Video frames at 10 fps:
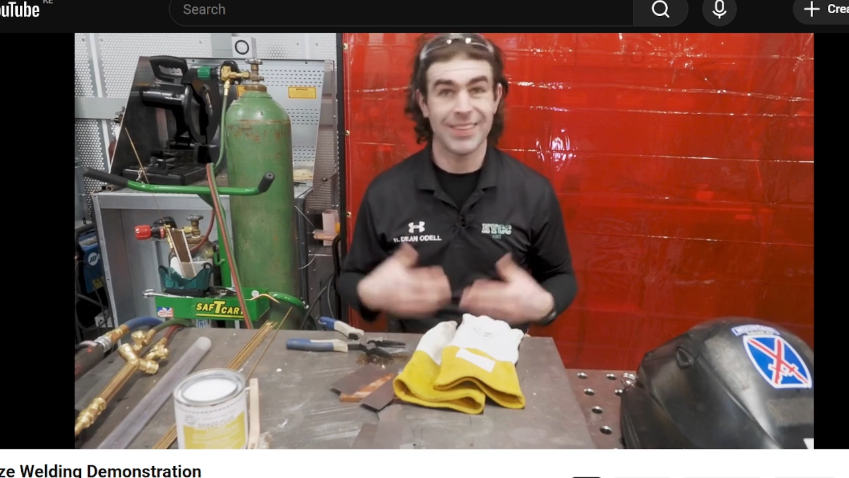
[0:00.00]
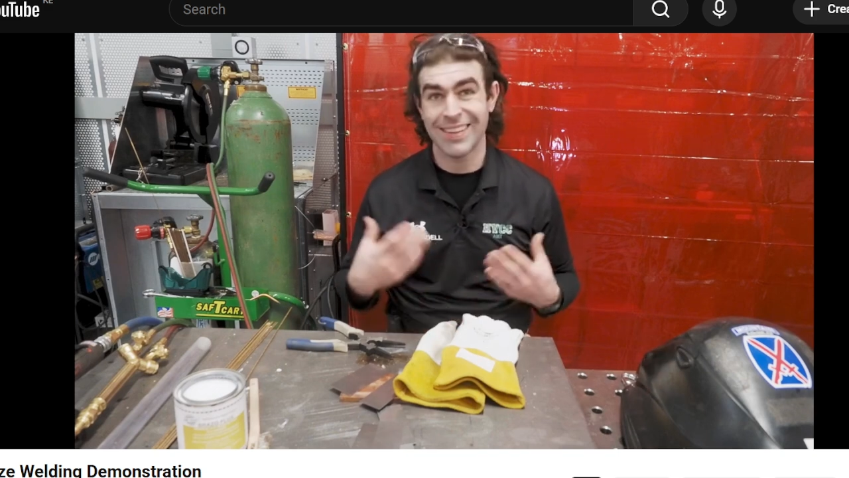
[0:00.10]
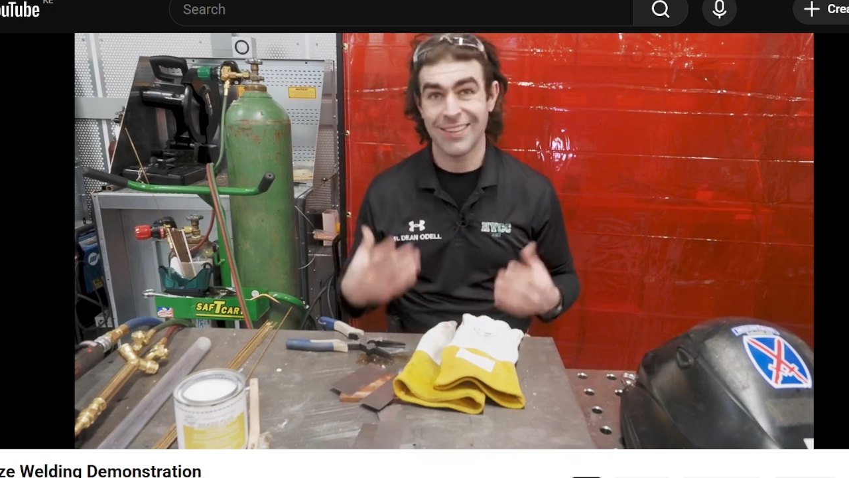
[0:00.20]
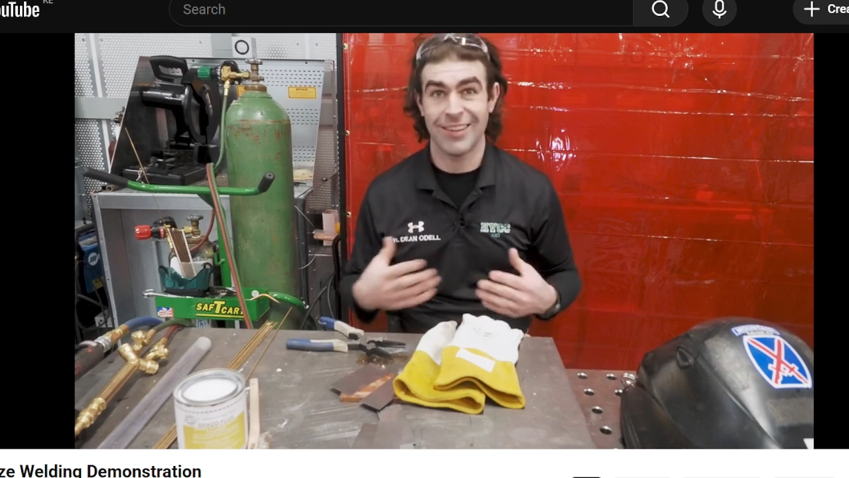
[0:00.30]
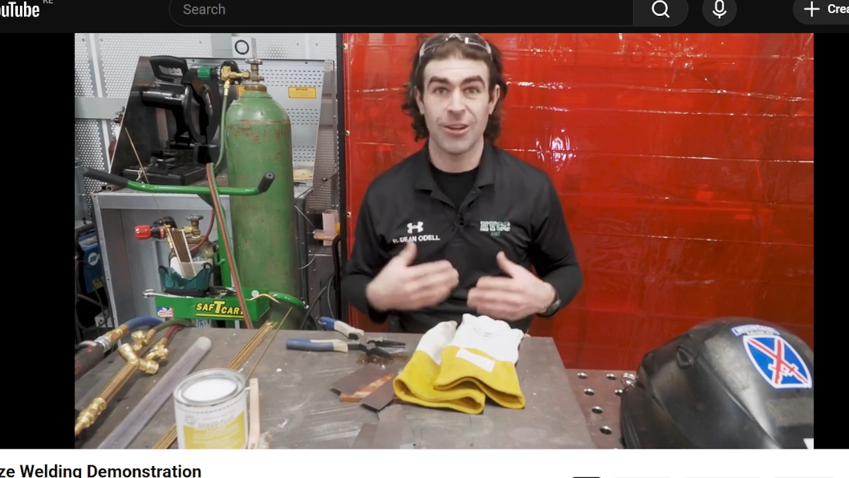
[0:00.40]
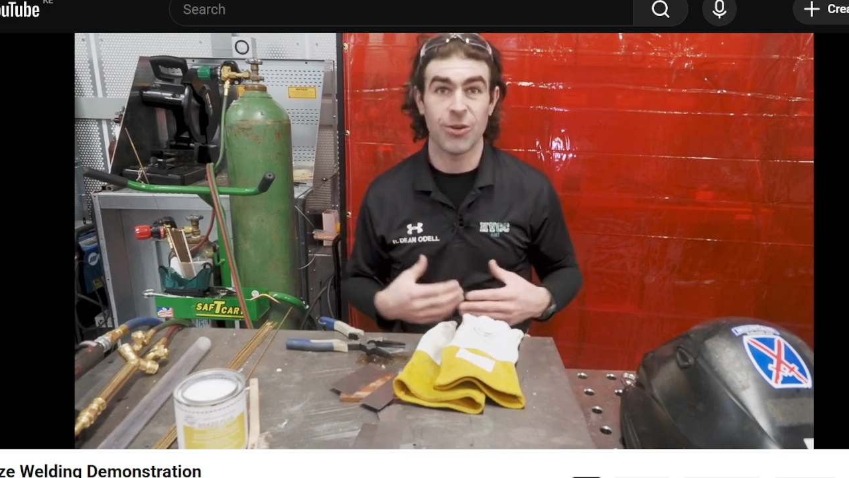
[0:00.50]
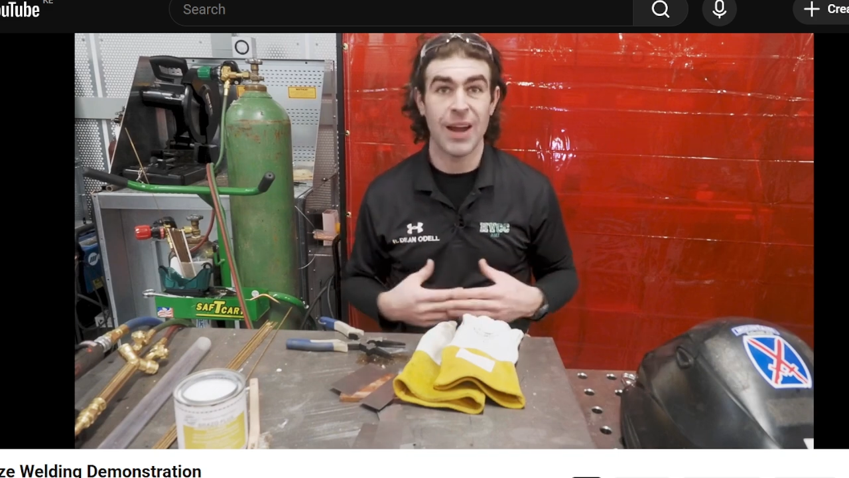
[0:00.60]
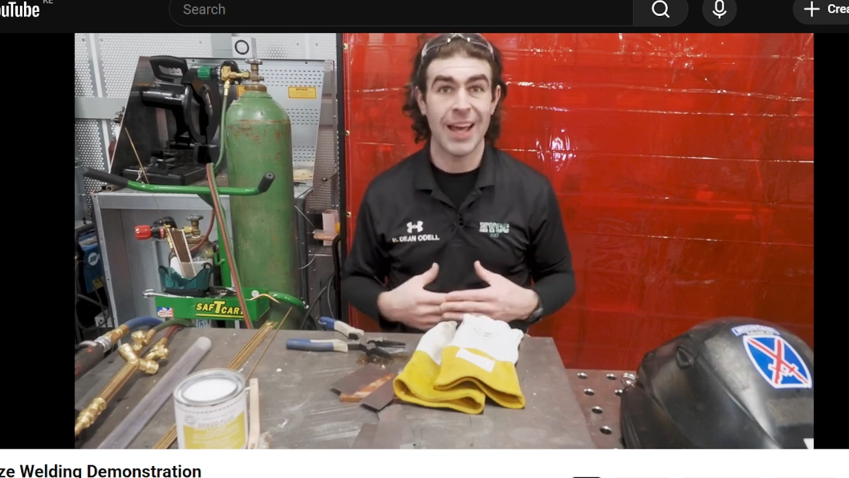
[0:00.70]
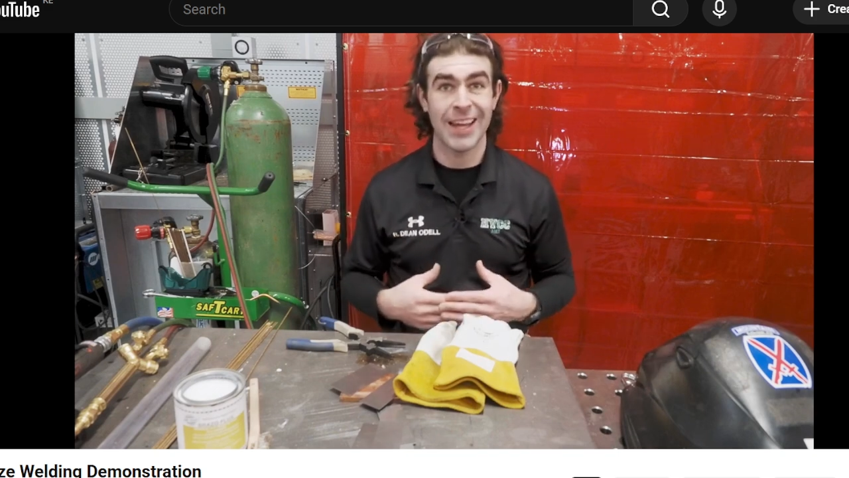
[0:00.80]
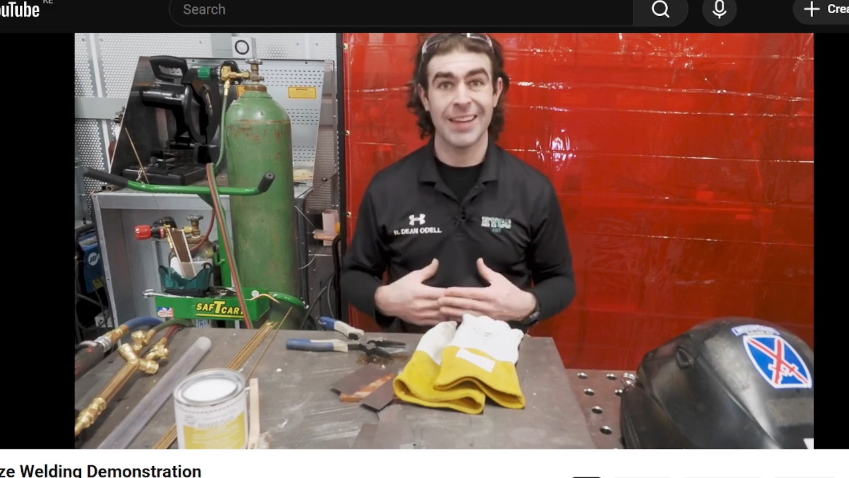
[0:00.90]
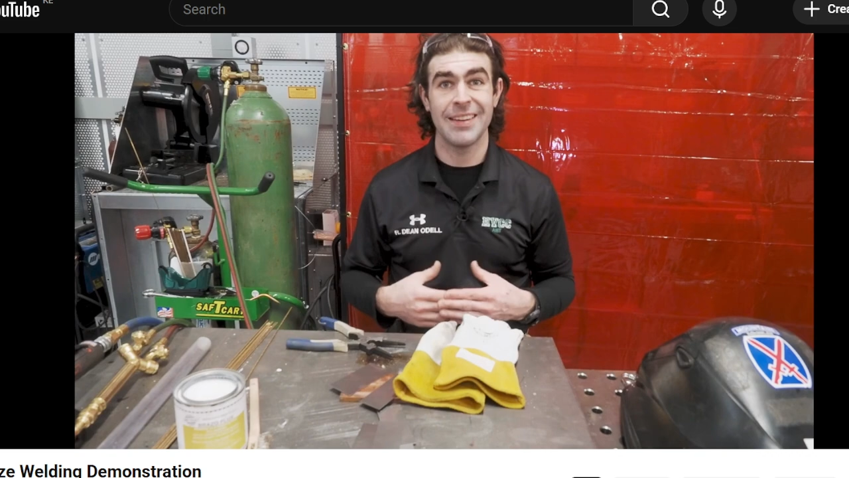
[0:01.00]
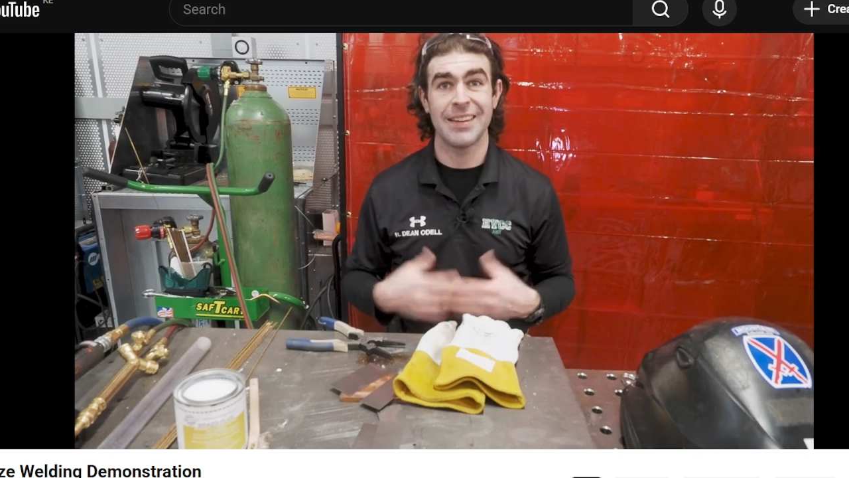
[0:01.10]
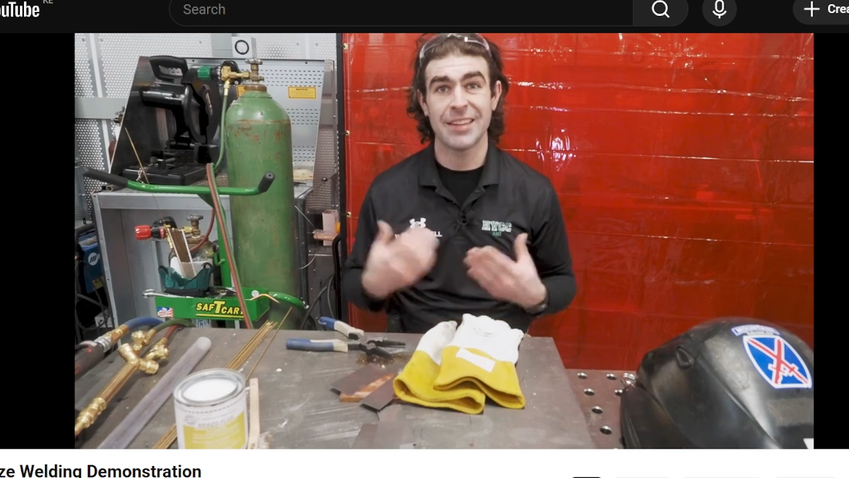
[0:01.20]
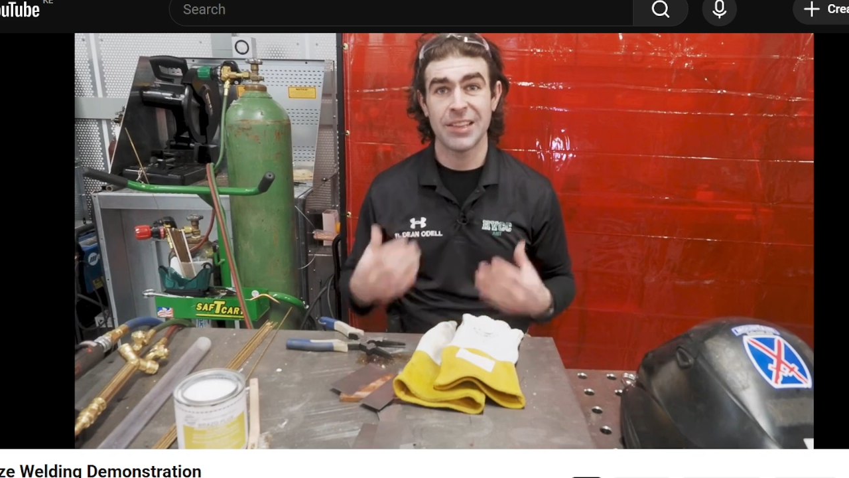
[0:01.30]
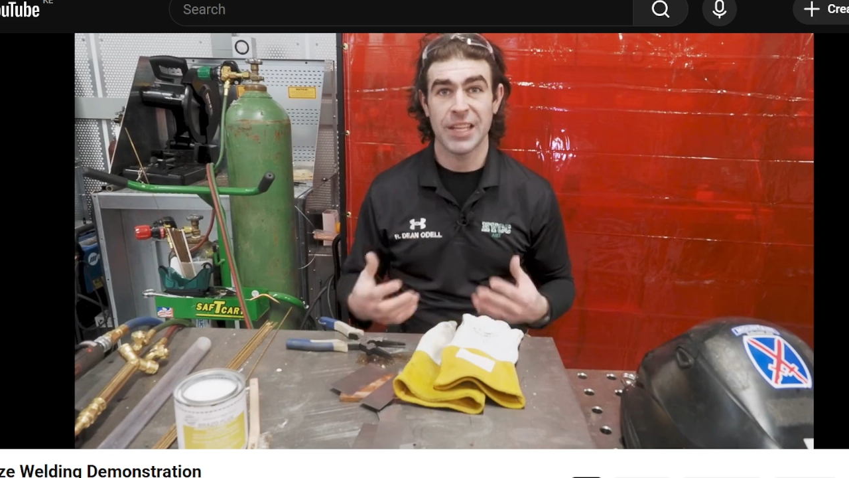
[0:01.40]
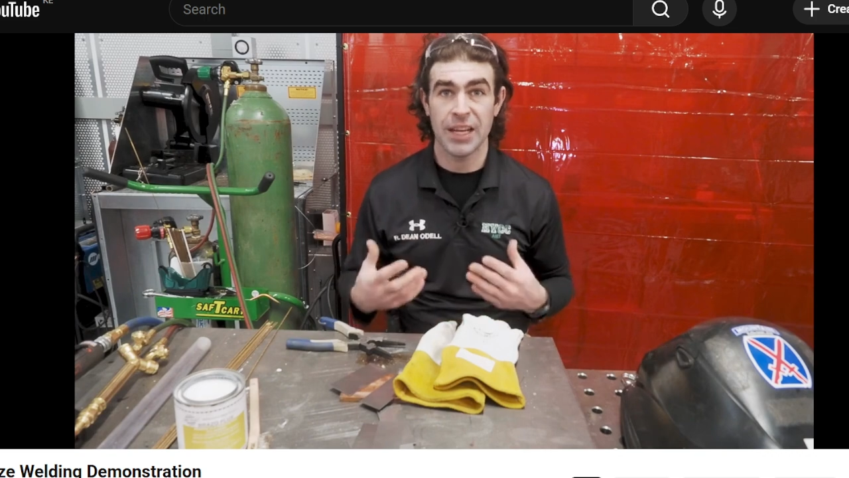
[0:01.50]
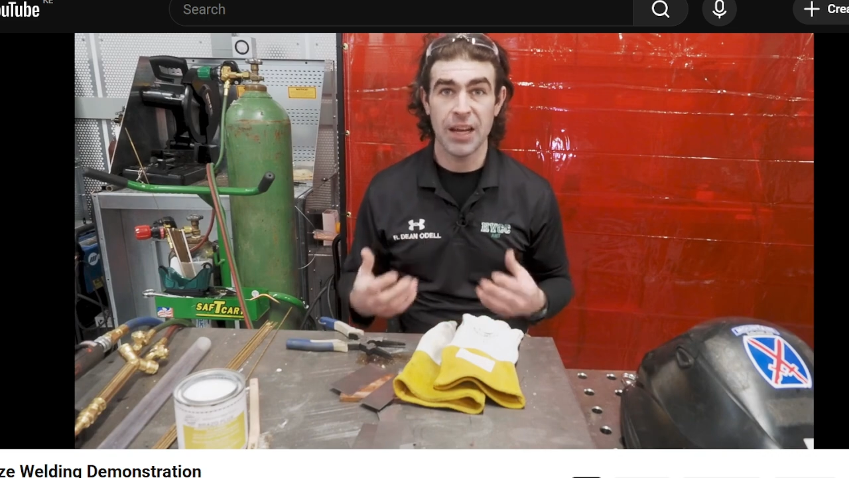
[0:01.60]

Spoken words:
It's easy to grind and clean